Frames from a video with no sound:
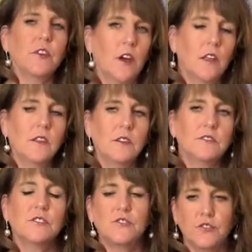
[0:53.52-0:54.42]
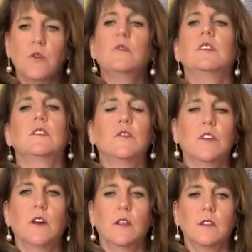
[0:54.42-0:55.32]
colors, shown in different
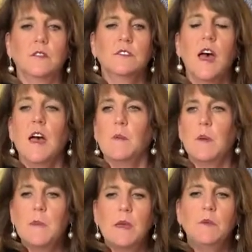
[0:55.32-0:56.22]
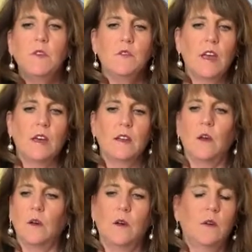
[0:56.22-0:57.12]
colors, but maybe you get a
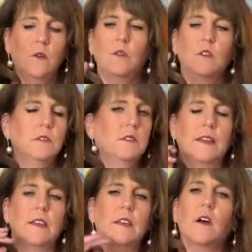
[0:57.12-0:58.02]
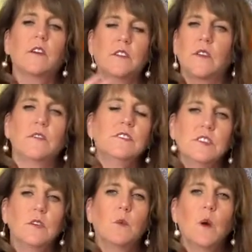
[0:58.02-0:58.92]
whole, like a yard of every
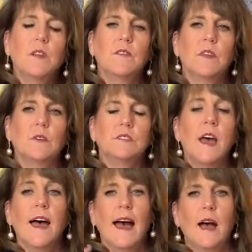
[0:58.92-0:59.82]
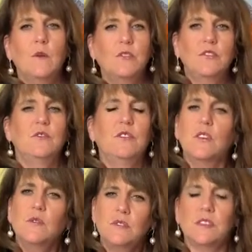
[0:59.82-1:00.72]
single one of those. How would you
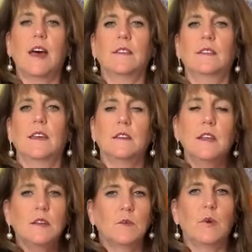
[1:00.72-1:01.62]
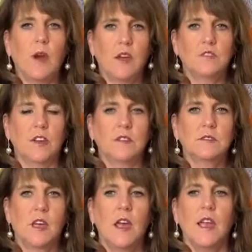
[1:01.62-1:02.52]
use that then in a project?
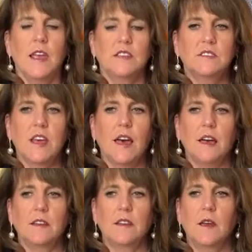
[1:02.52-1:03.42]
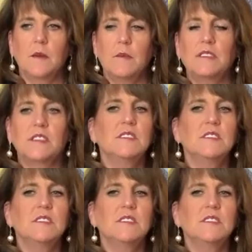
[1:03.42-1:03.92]
Is it